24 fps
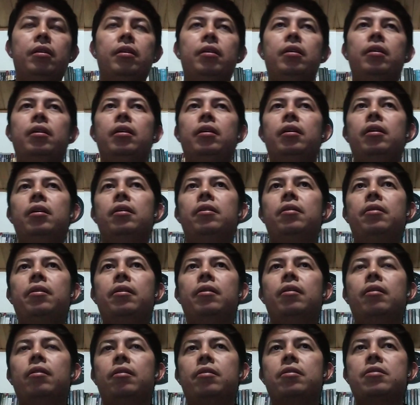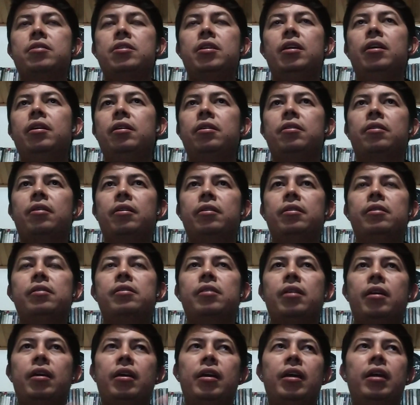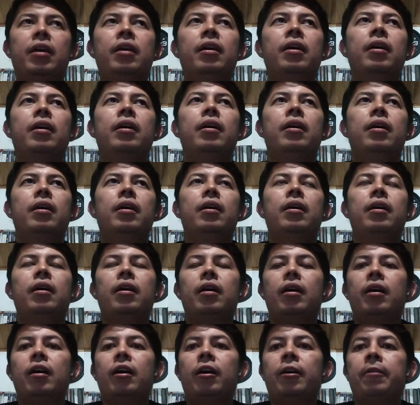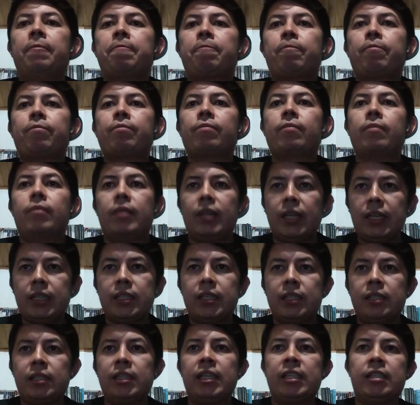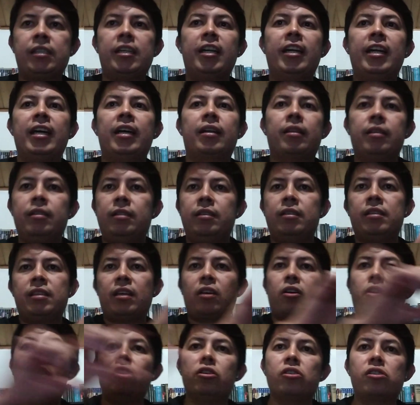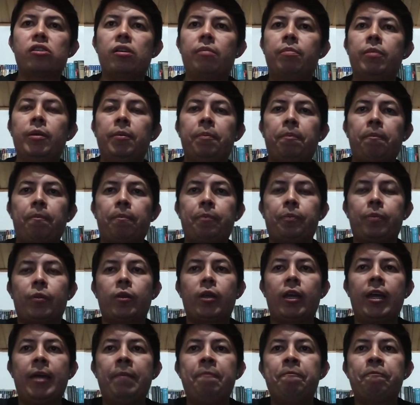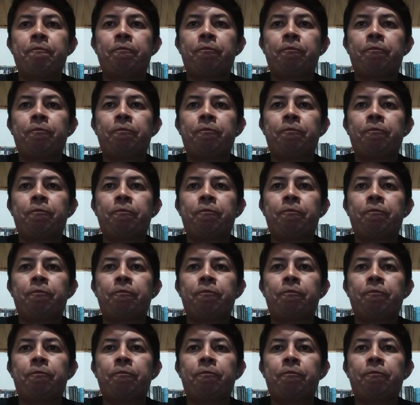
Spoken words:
he or she, you're going to say, hey, this is estrenar, this is the concept. Okay?